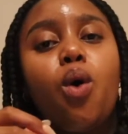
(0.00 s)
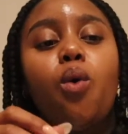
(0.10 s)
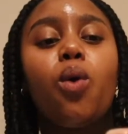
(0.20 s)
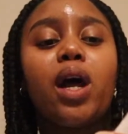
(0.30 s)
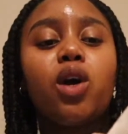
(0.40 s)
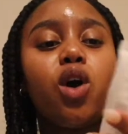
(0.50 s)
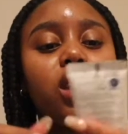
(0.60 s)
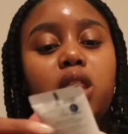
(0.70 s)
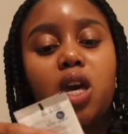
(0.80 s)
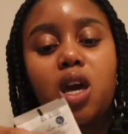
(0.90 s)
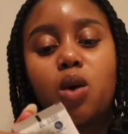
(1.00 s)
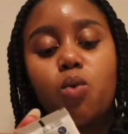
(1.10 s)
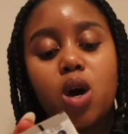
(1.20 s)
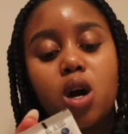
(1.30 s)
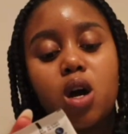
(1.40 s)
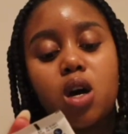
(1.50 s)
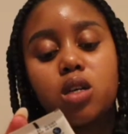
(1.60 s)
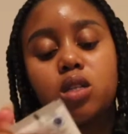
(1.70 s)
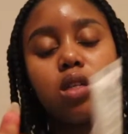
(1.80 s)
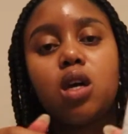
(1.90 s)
what I got there was